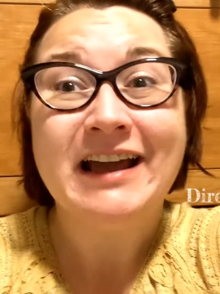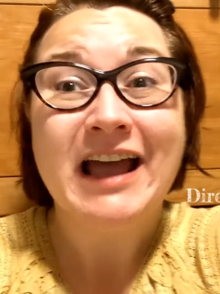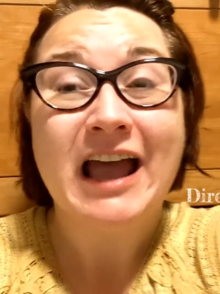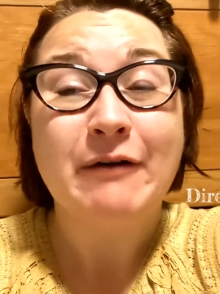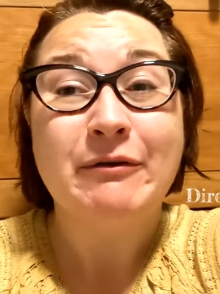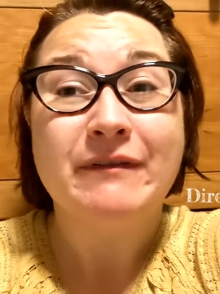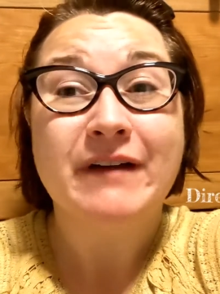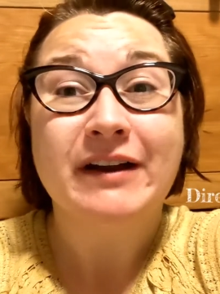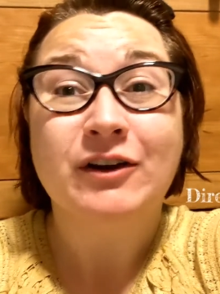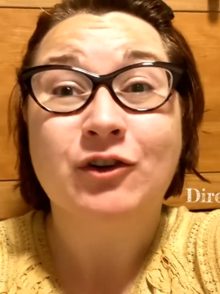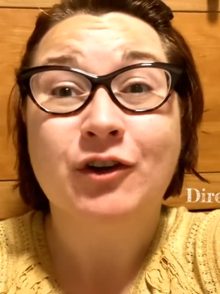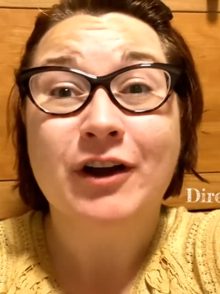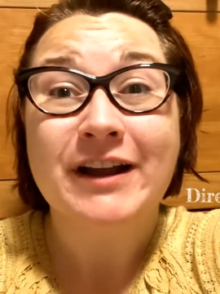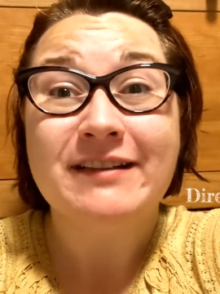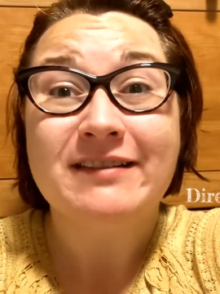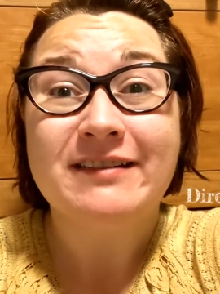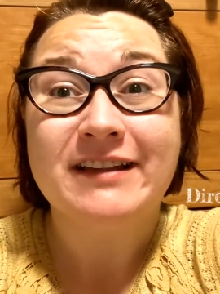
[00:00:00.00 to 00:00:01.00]
and we've got a
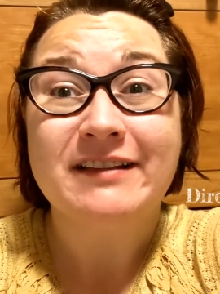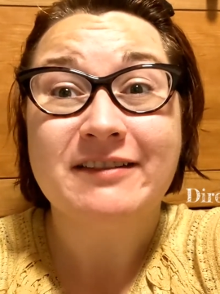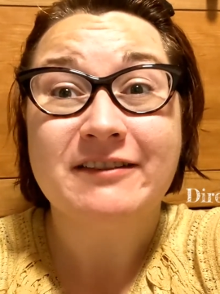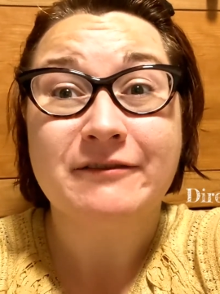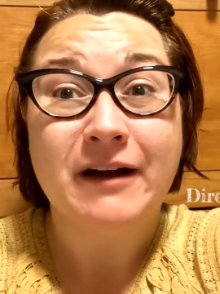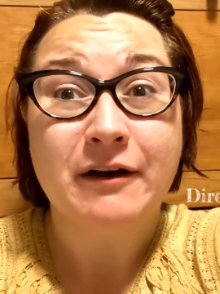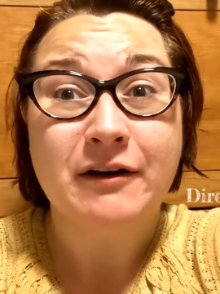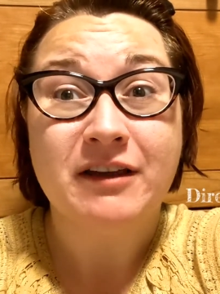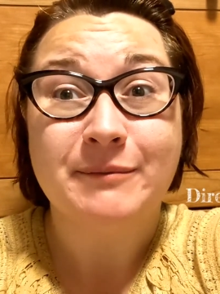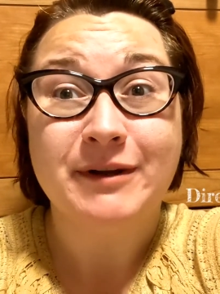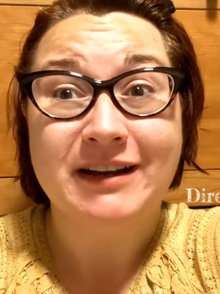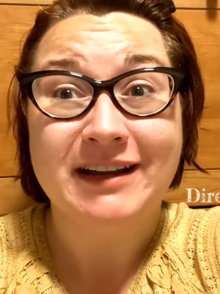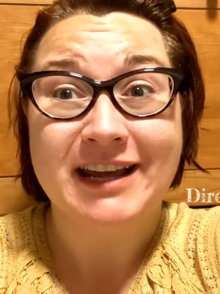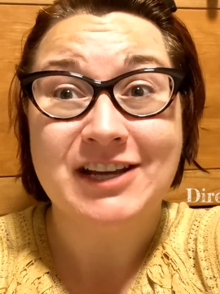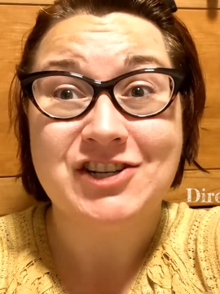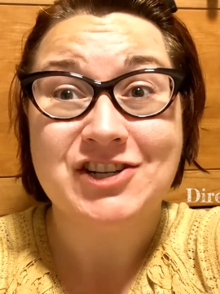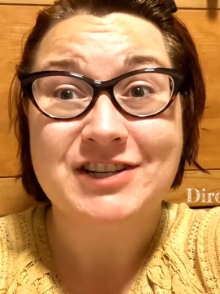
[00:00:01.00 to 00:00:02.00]
great sense of how
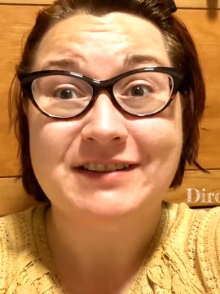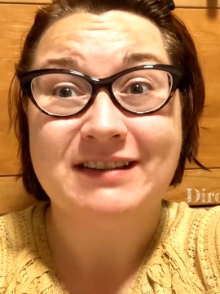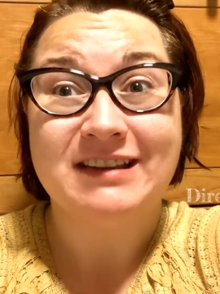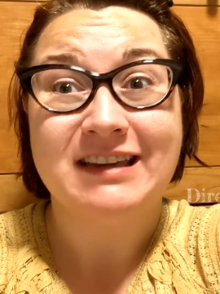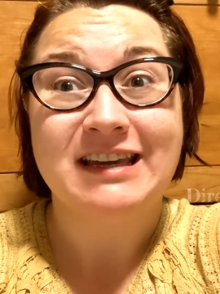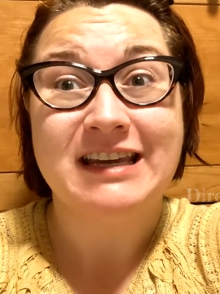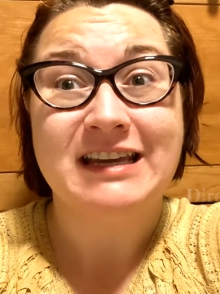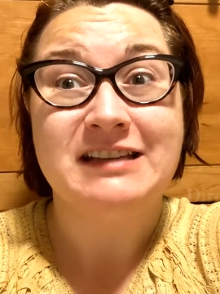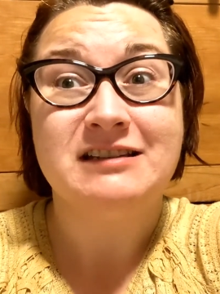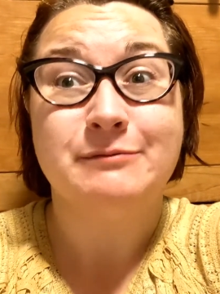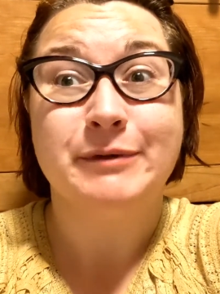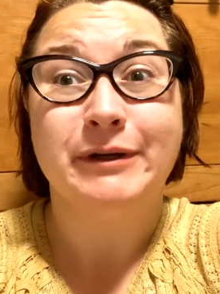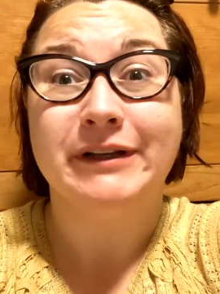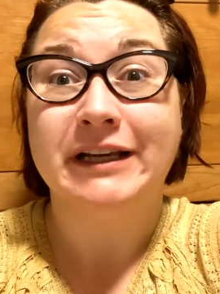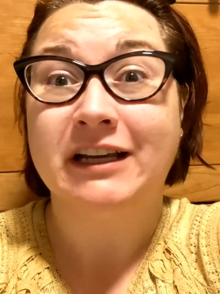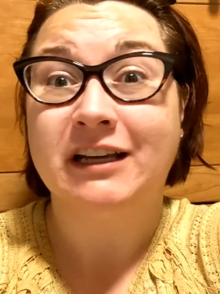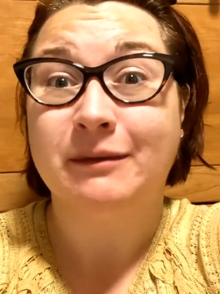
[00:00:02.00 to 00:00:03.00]
communication is key to
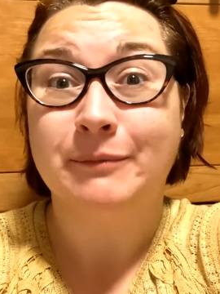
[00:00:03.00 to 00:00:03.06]
building